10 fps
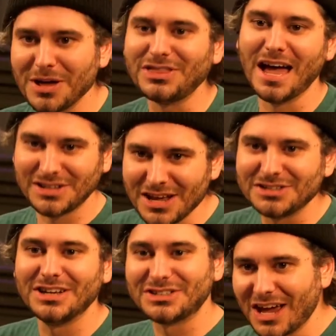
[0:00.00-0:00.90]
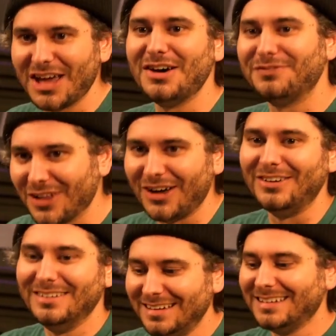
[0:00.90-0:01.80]
with that Disney Channel
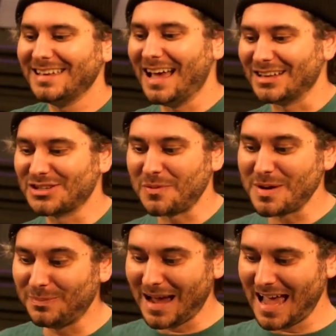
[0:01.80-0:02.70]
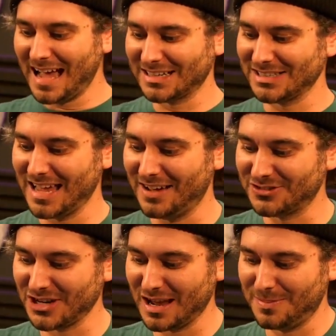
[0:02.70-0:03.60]
flow. Yeah, so we might actually have
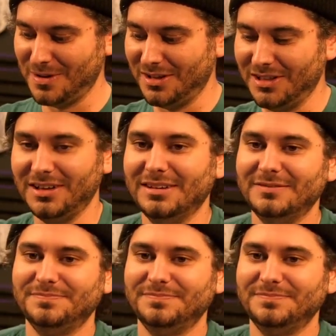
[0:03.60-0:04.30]
Jake Paul on.